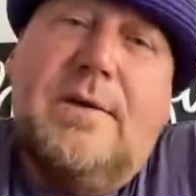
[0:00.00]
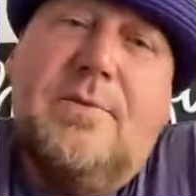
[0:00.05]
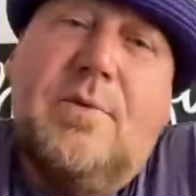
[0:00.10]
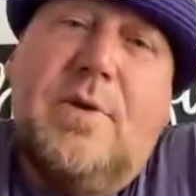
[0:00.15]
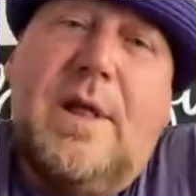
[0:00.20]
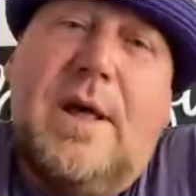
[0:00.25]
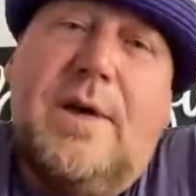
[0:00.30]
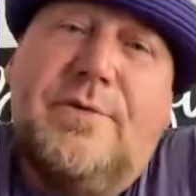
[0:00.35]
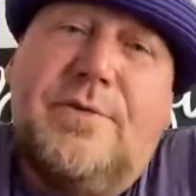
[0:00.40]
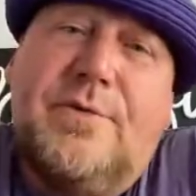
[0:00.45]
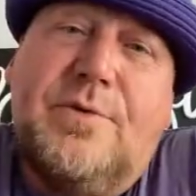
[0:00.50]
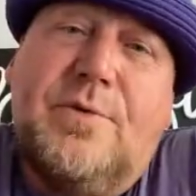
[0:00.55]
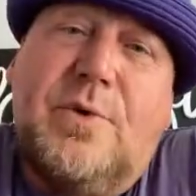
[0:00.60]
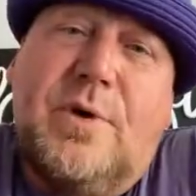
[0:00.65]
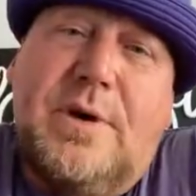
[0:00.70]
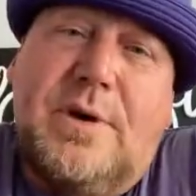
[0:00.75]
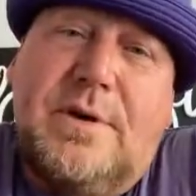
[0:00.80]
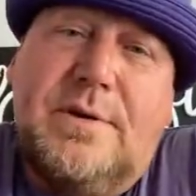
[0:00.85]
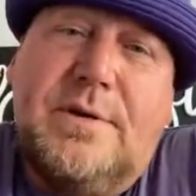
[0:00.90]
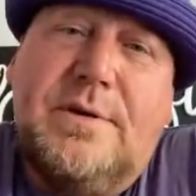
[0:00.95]
We'll have to
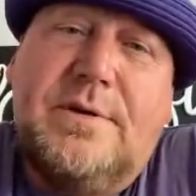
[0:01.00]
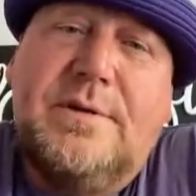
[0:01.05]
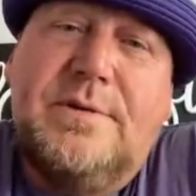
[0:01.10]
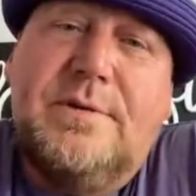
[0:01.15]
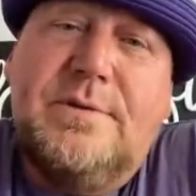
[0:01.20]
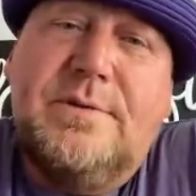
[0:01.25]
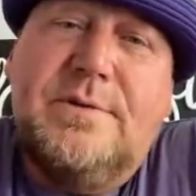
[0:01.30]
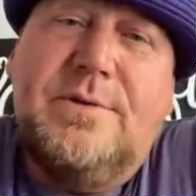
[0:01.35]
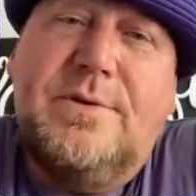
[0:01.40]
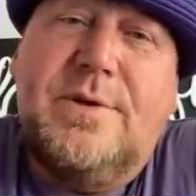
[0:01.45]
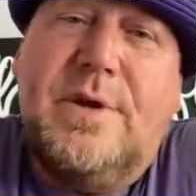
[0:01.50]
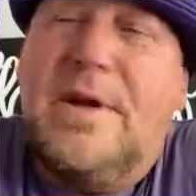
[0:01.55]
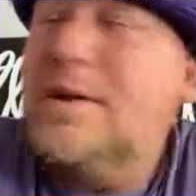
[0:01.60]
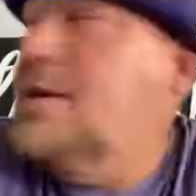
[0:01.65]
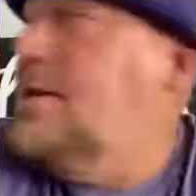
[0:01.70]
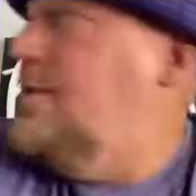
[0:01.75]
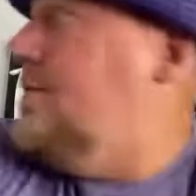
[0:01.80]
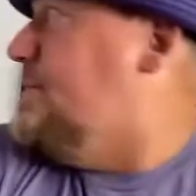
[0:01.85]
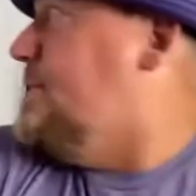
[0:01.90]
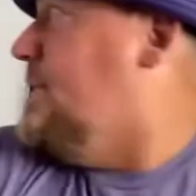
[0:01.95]
uh, do that
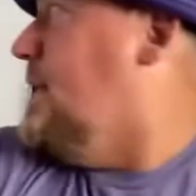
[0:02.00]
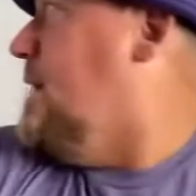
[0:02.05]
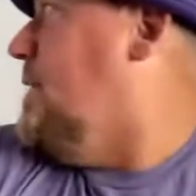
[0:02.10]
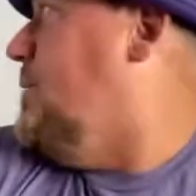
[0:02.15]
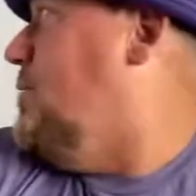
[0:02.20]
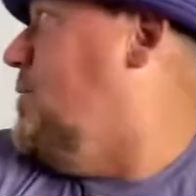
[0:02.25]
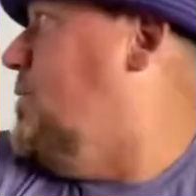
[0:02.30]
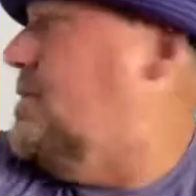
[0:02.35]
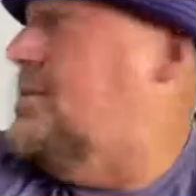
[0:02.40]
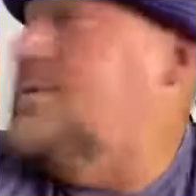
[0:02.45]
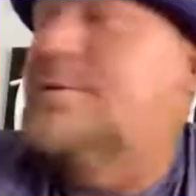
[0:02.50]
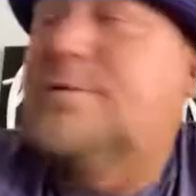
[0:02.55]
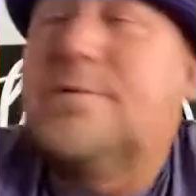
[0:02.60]
another time where